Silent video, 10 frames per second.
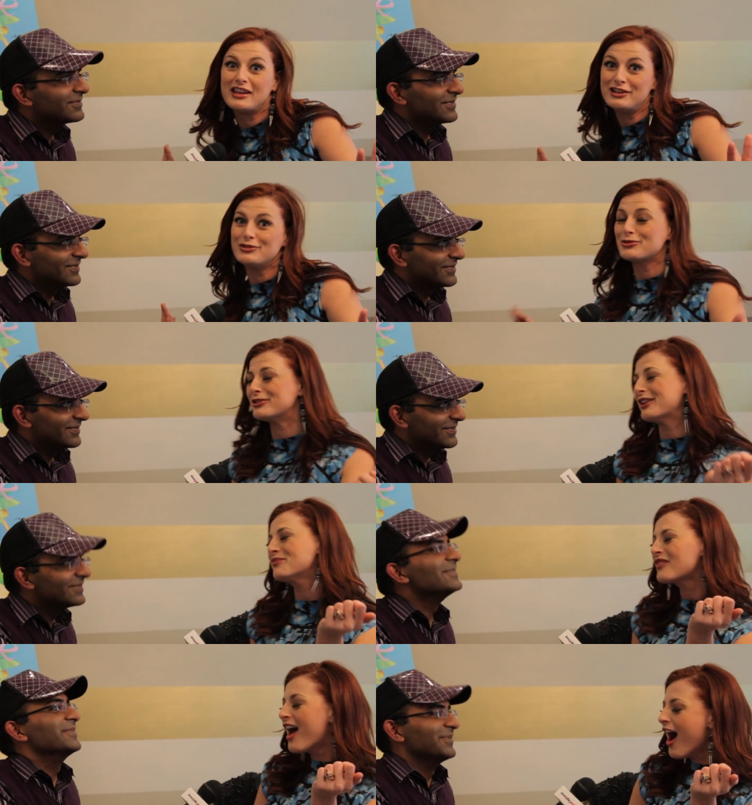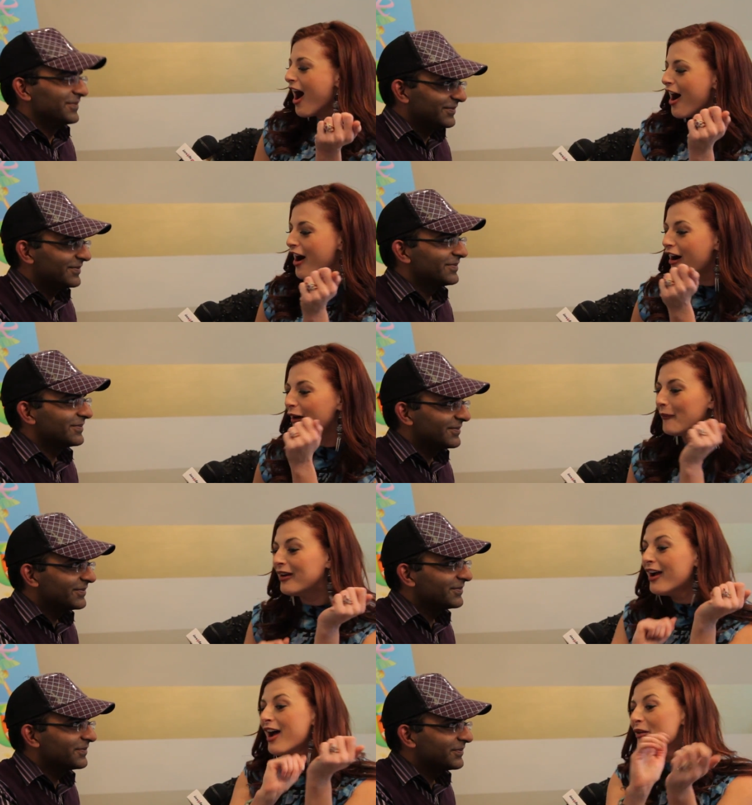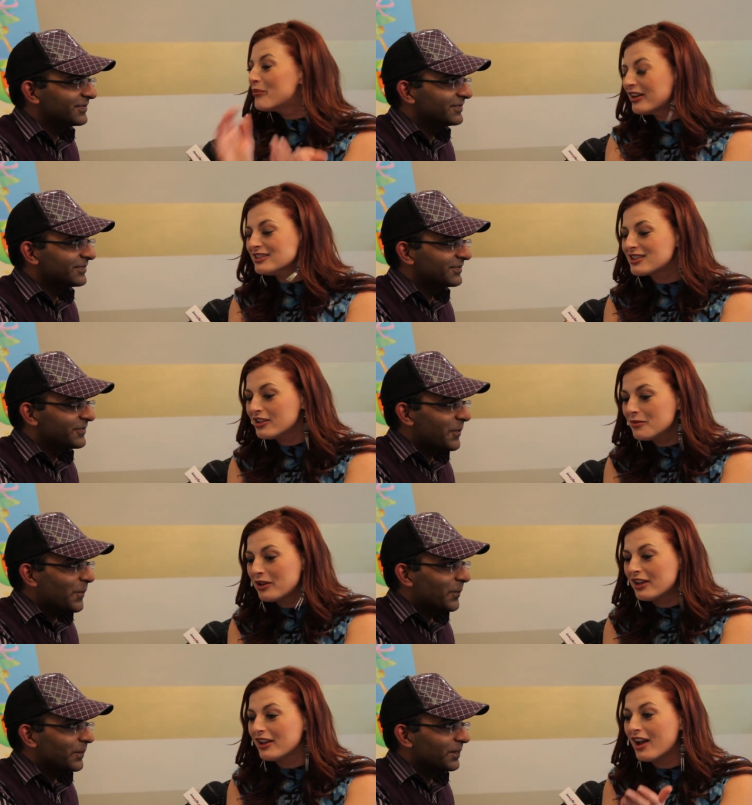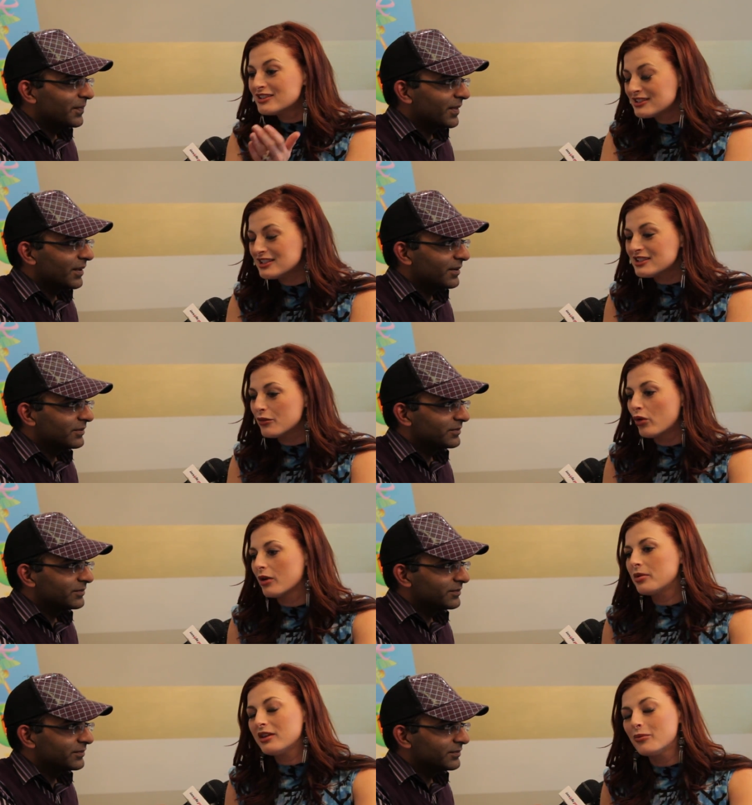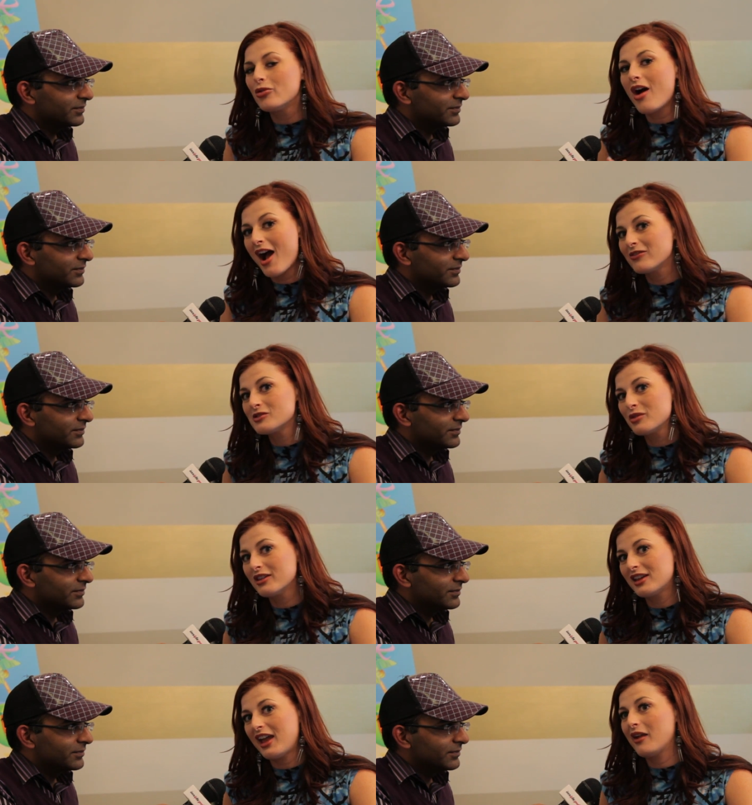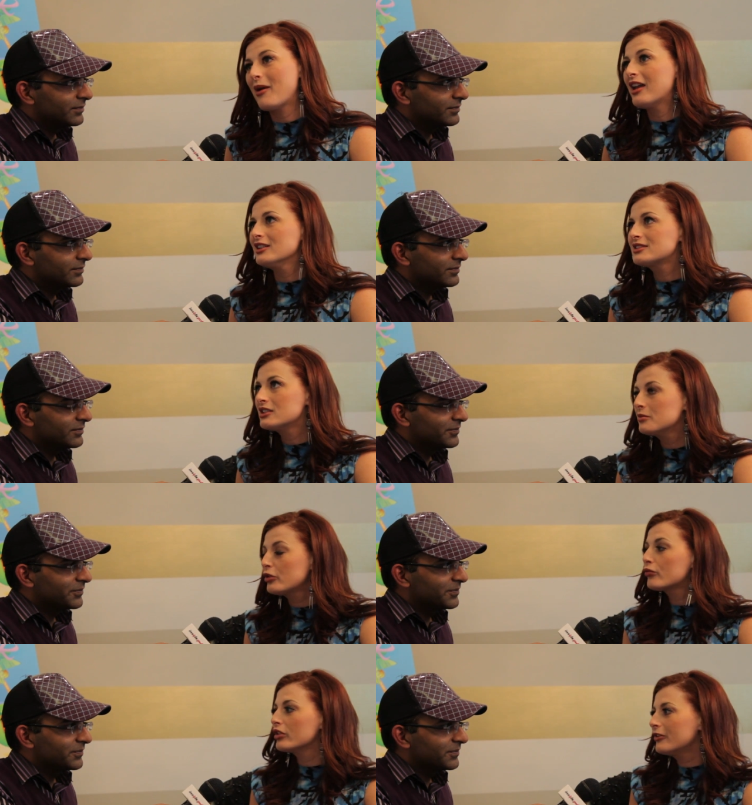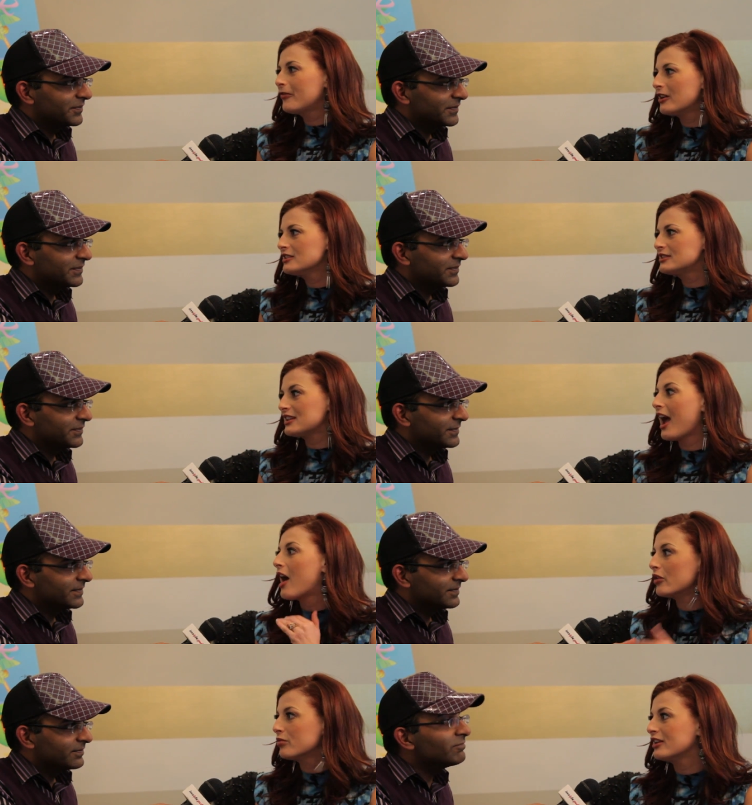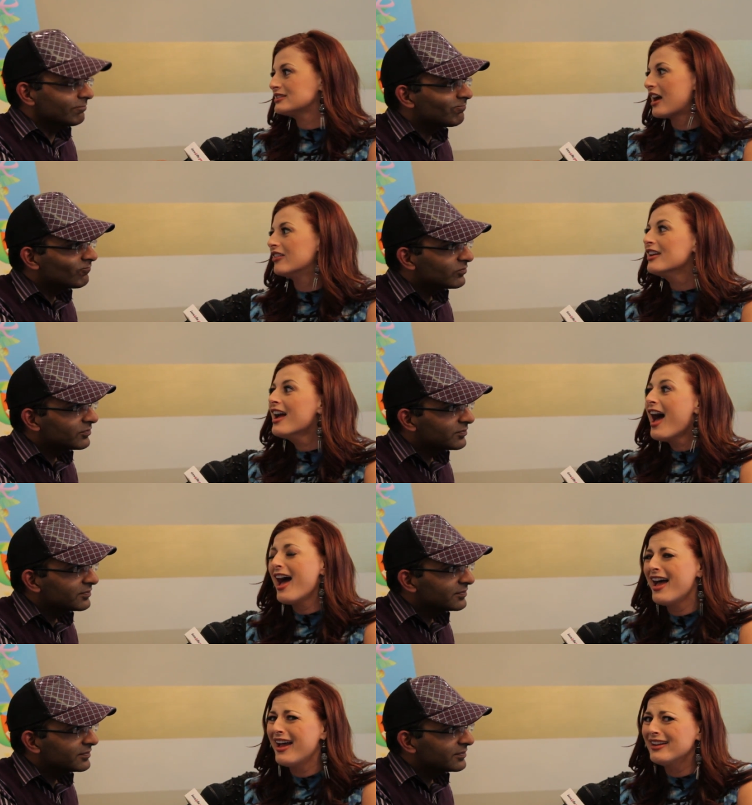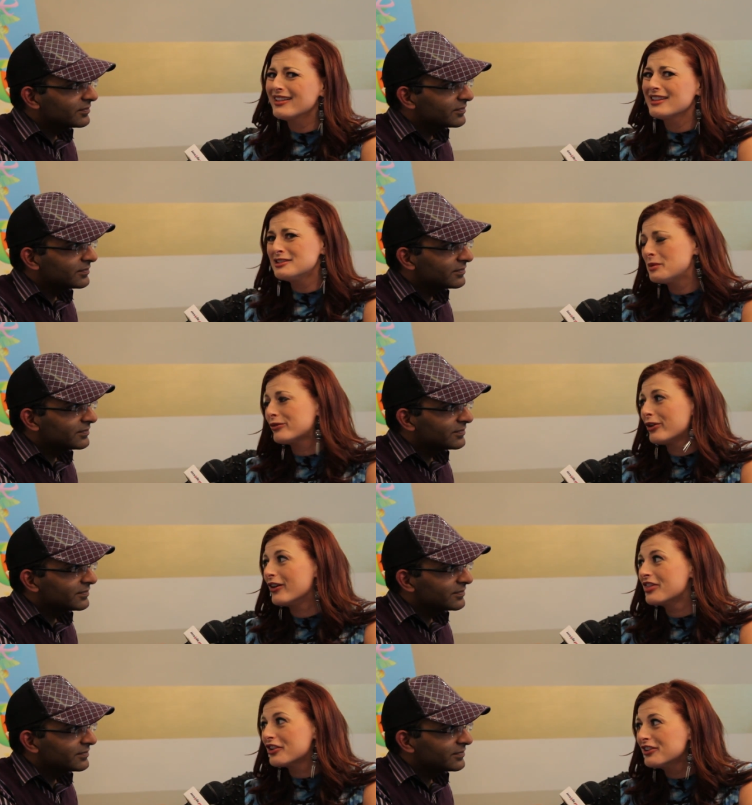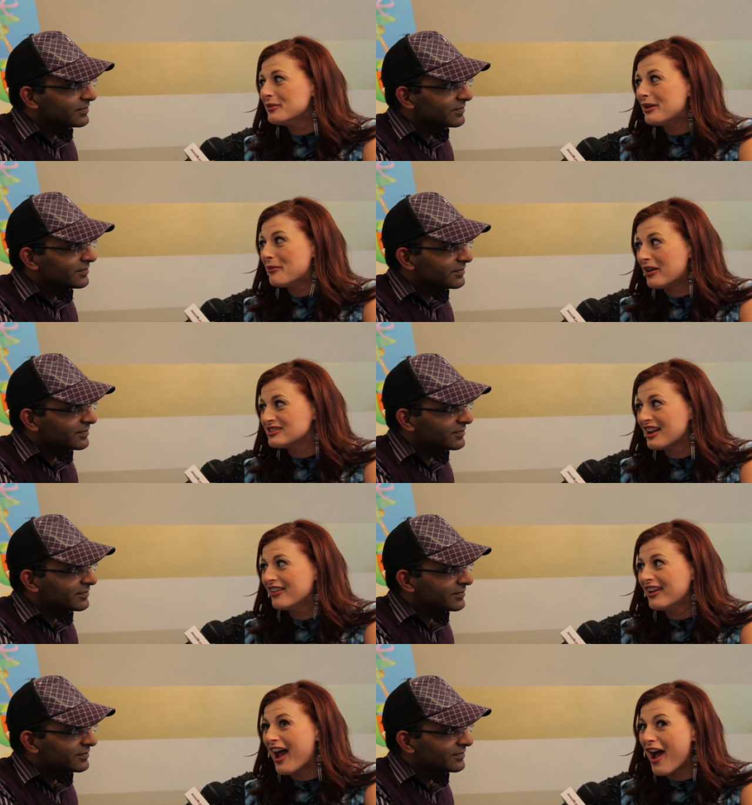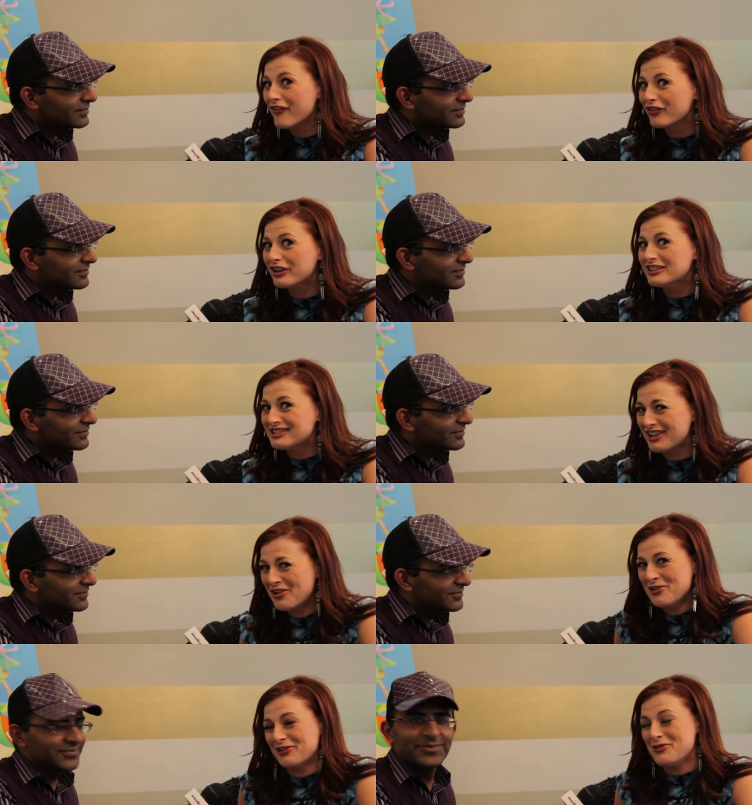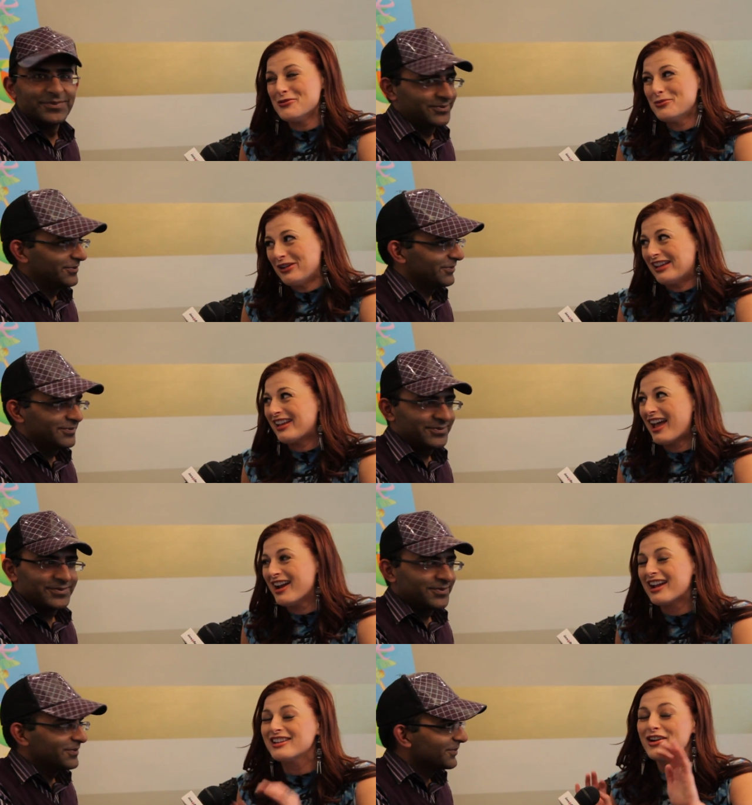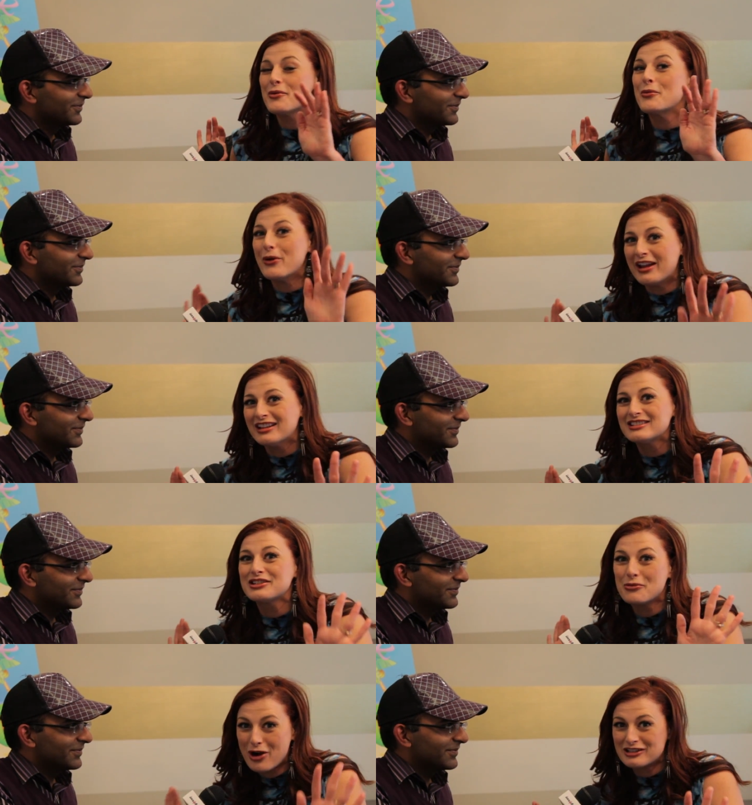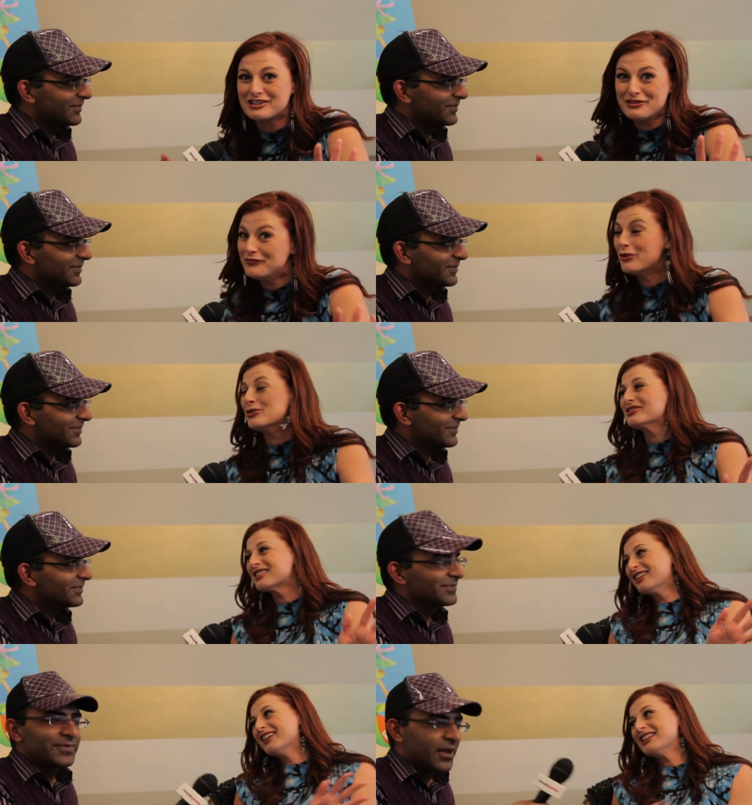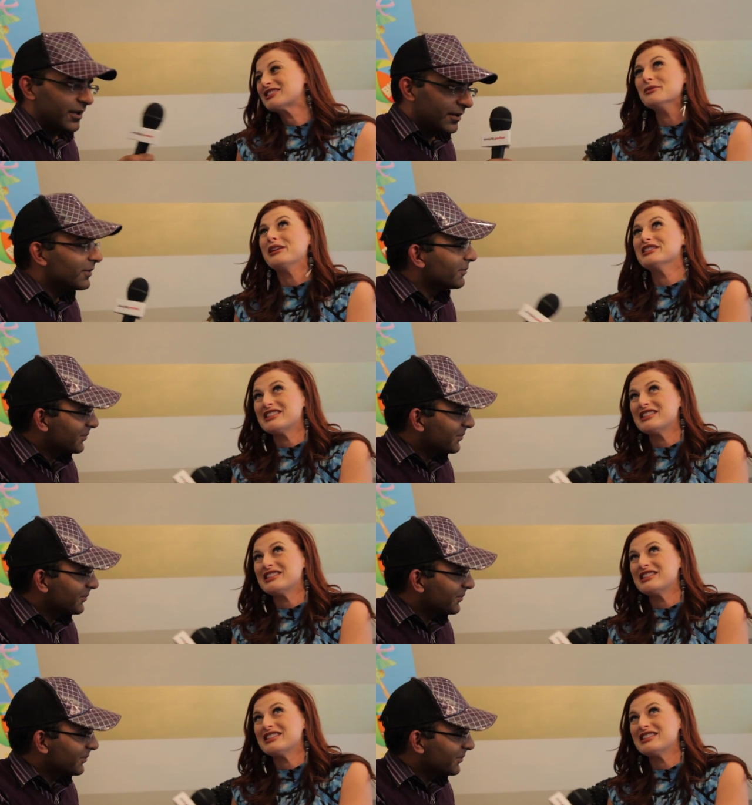Speaker 1: Thank you, Julie. But it's going to be a season where people have to play the game. And it's going to be really fun to see how it plays out. And let's be real, they're going to be a meltdown every single week. And I cannot wait to watch it unfold. It's going to be